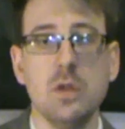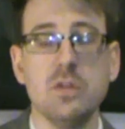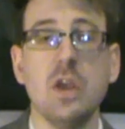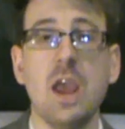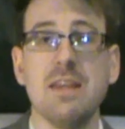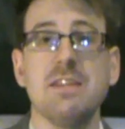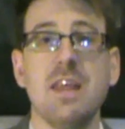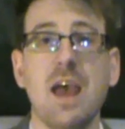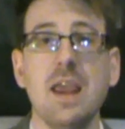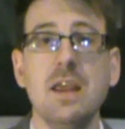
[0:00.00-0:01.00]
So yes,
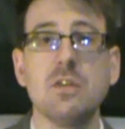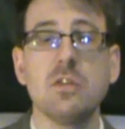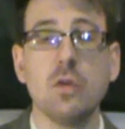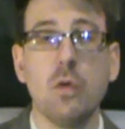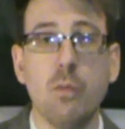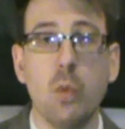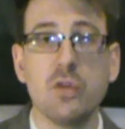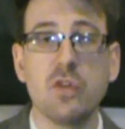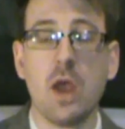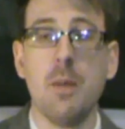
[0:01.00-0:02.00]
that is sort of
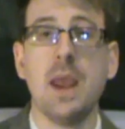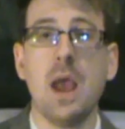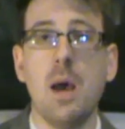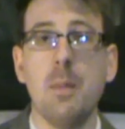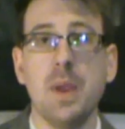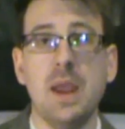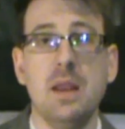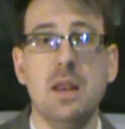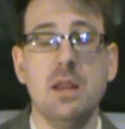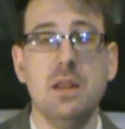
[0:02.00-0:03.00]
what's coming up
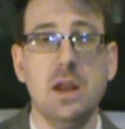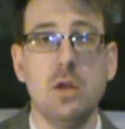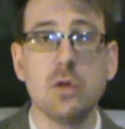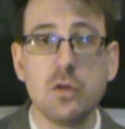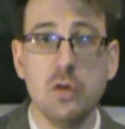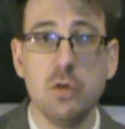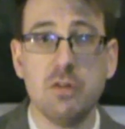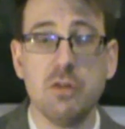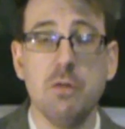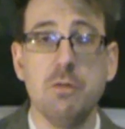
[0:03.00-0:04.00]
in the not too
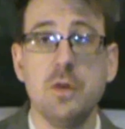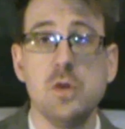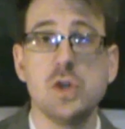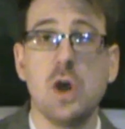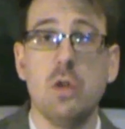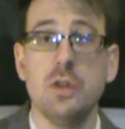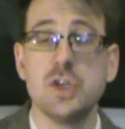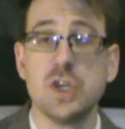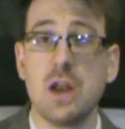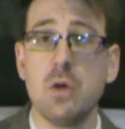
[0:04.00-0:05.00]
distant future on the
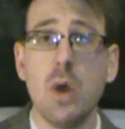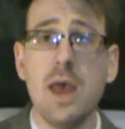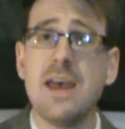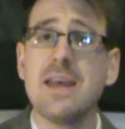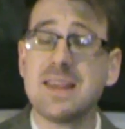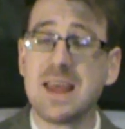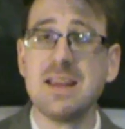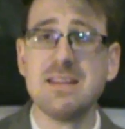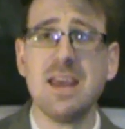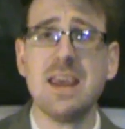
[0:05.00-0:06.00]
channel.
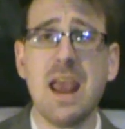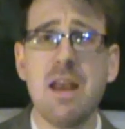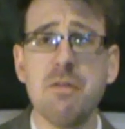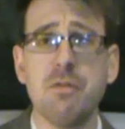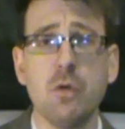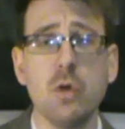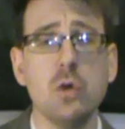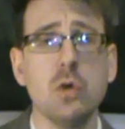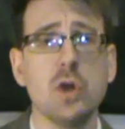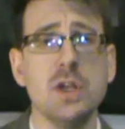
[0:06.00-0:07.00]
Thanks again for
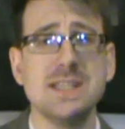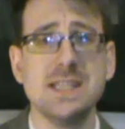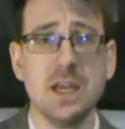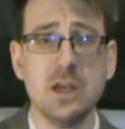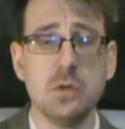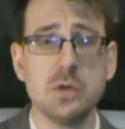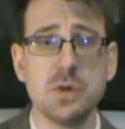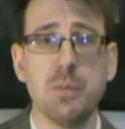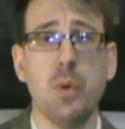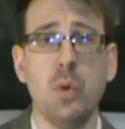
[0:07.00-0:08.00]
your continued
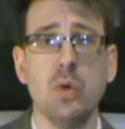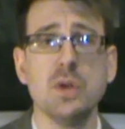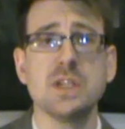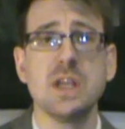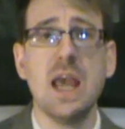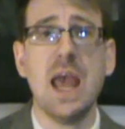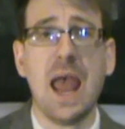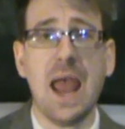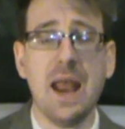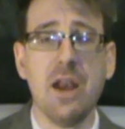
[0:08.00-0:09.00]
support,
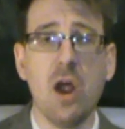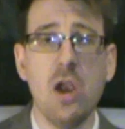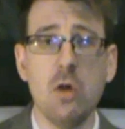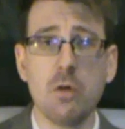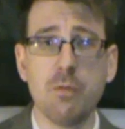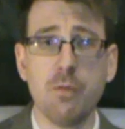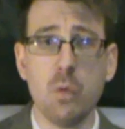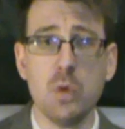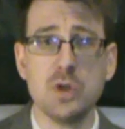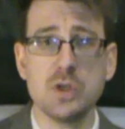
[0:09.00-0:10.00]
and I look
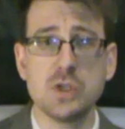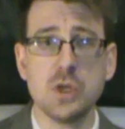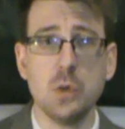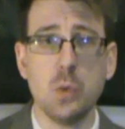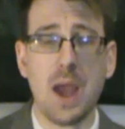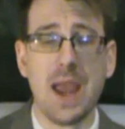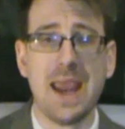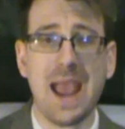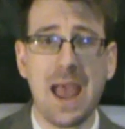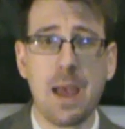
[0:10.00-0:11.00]
forward to
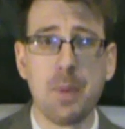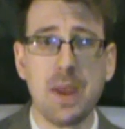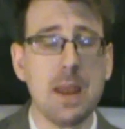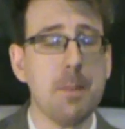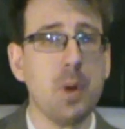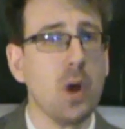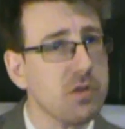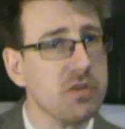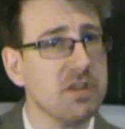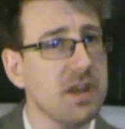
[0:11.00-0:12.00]
a happy,
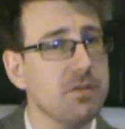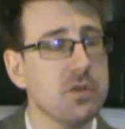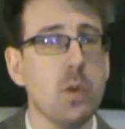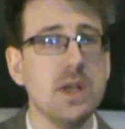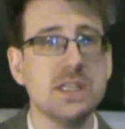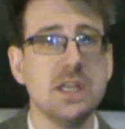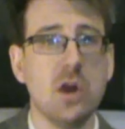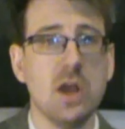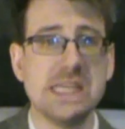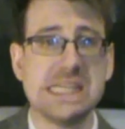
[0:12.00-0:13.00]
positive twenty
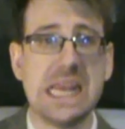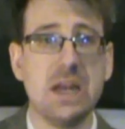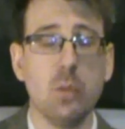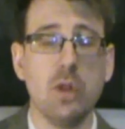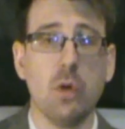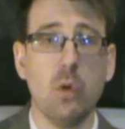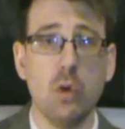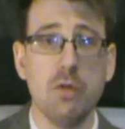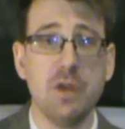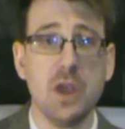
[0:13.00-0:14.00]
nineteen with
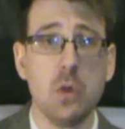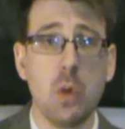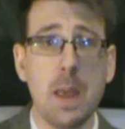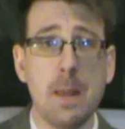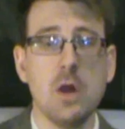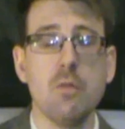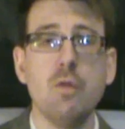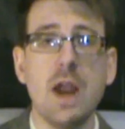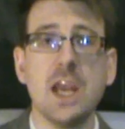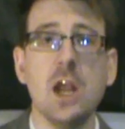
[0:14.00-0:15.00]
all of you.
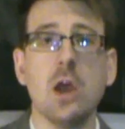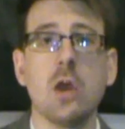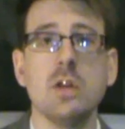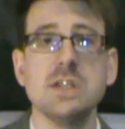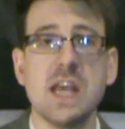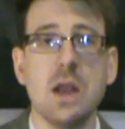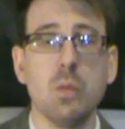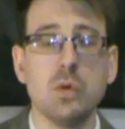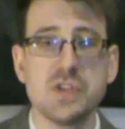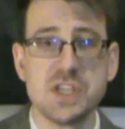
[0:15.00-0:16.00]
Regular content
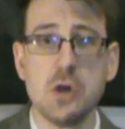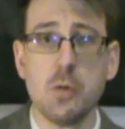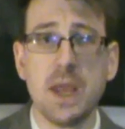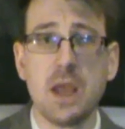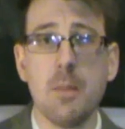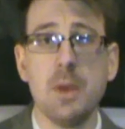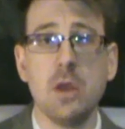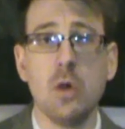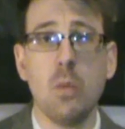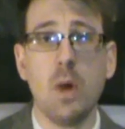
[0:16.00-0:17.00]
will still be coming
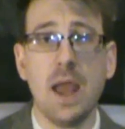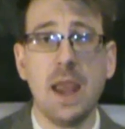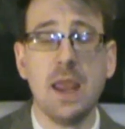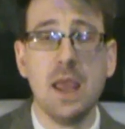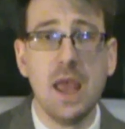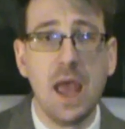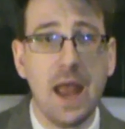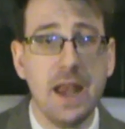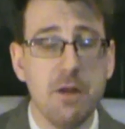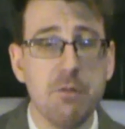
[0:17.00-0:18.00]
your way,
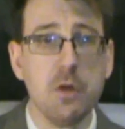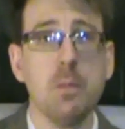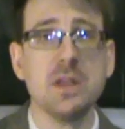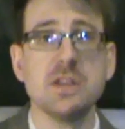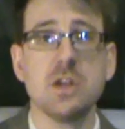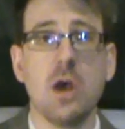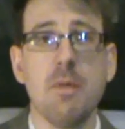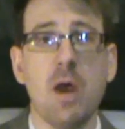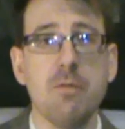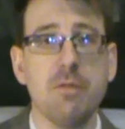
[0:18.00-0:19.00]
and in a few months'
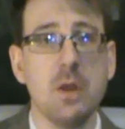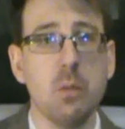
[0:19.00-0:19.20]
time, hopefully